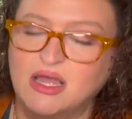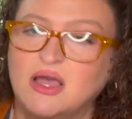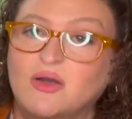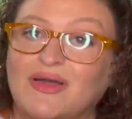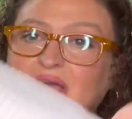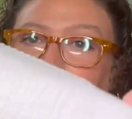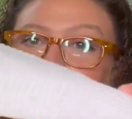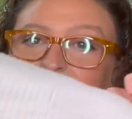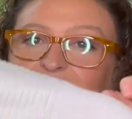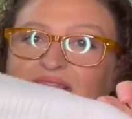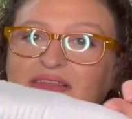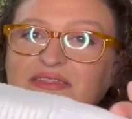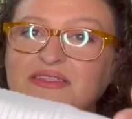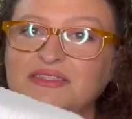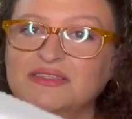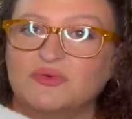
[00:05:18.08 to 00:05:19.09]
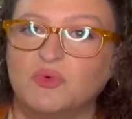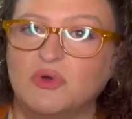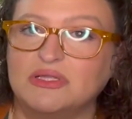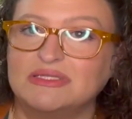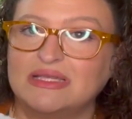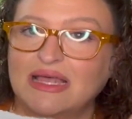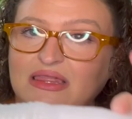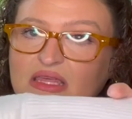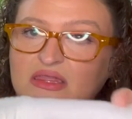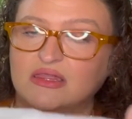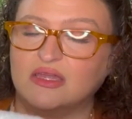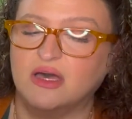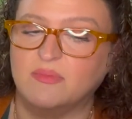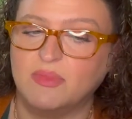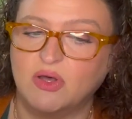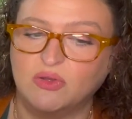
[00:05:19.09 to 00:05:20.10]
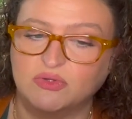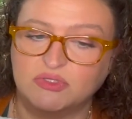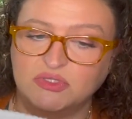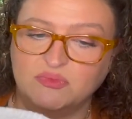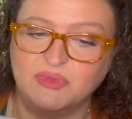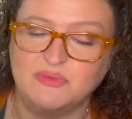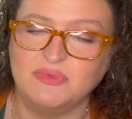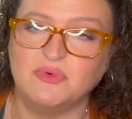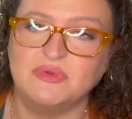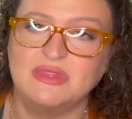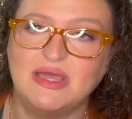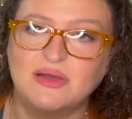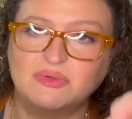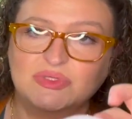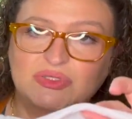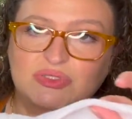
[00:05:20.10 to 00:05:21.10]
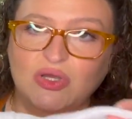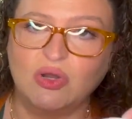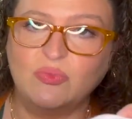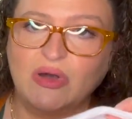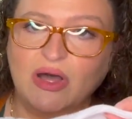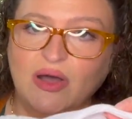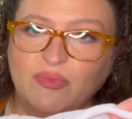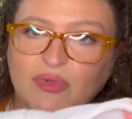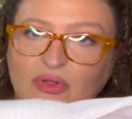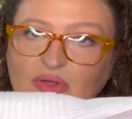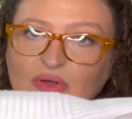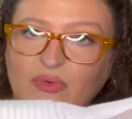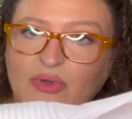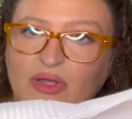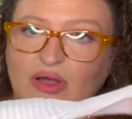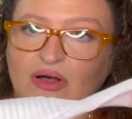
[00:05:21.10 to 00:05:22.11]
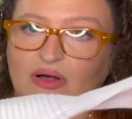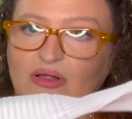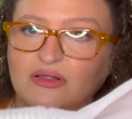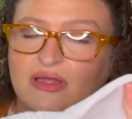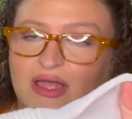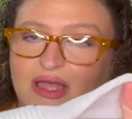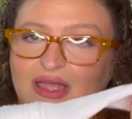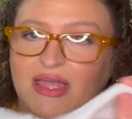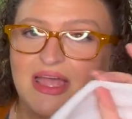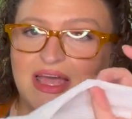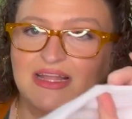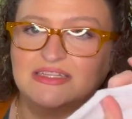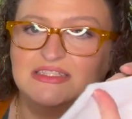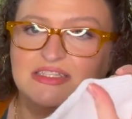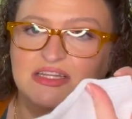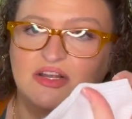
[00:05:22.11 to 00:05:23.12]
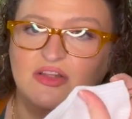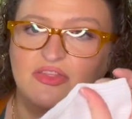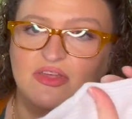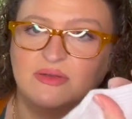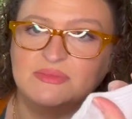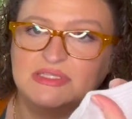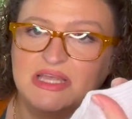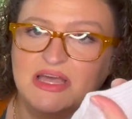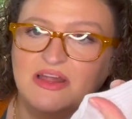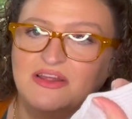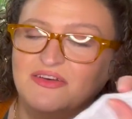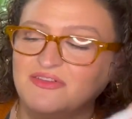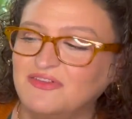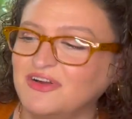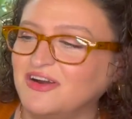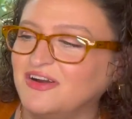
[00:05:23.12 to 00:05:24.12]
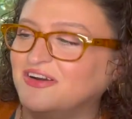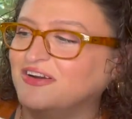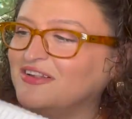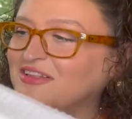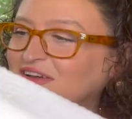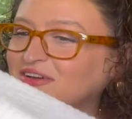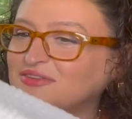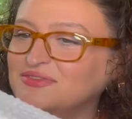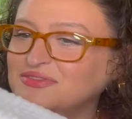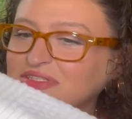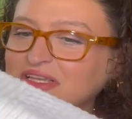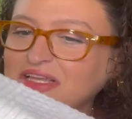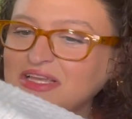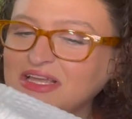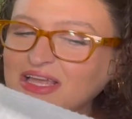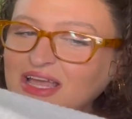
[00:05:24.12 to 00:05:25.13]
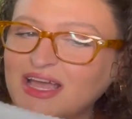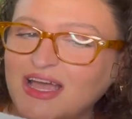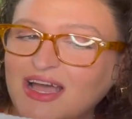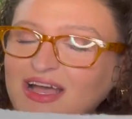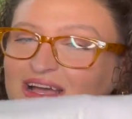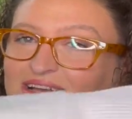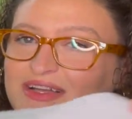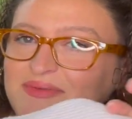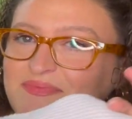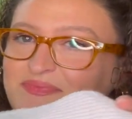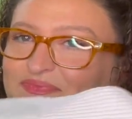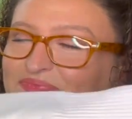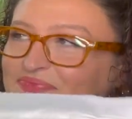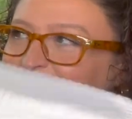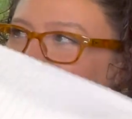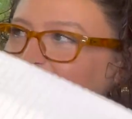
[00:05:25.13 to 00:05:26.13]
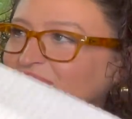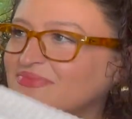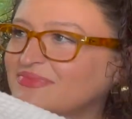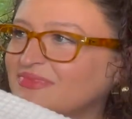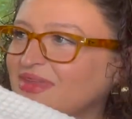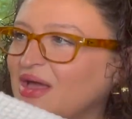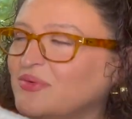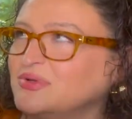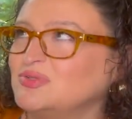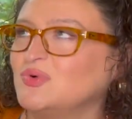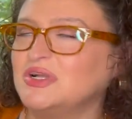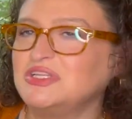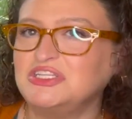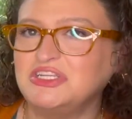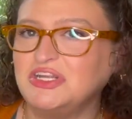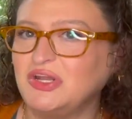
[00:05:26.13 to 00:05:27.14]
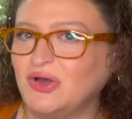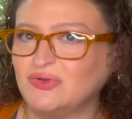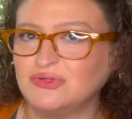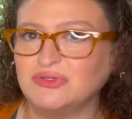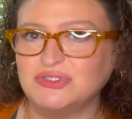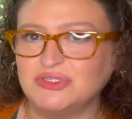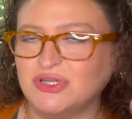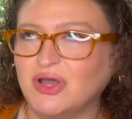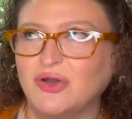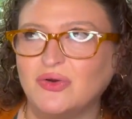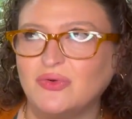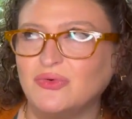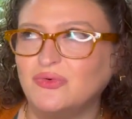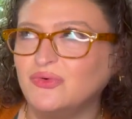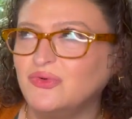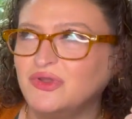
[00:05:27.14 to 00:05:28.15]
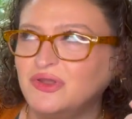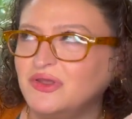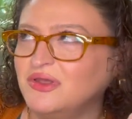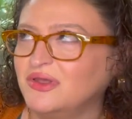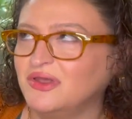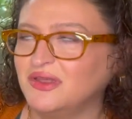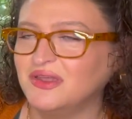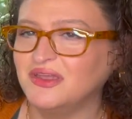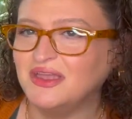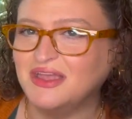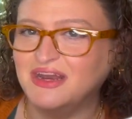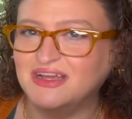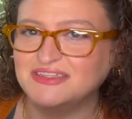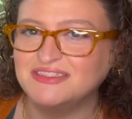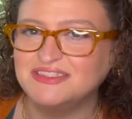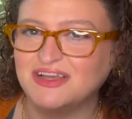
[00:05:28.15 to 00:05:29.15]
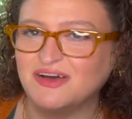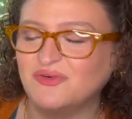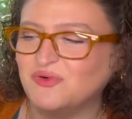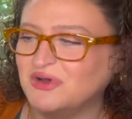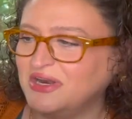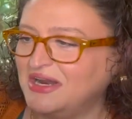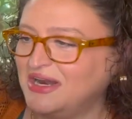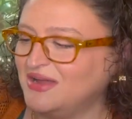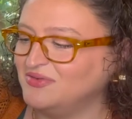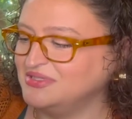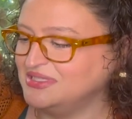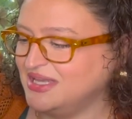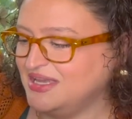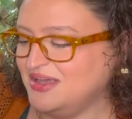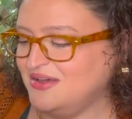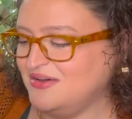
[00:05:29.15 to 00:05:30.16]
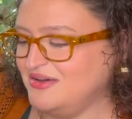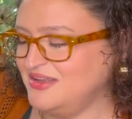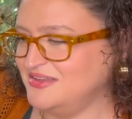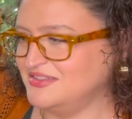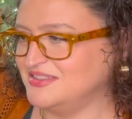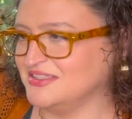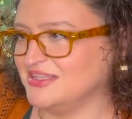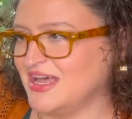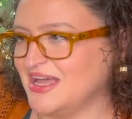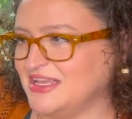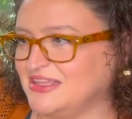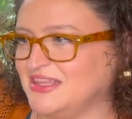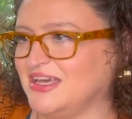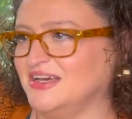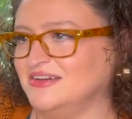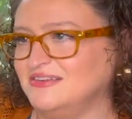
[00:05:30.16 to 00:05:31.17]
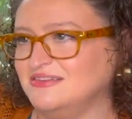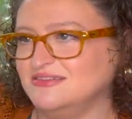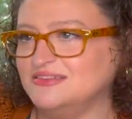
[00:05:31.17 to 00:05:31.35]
Okay, this is the one that's got the thumb holes. Remember when that was so popular? We all had to stick our thumbs out of our clothes. Um, I was watching an old show and I saw one and I was like, oh, I used to like those.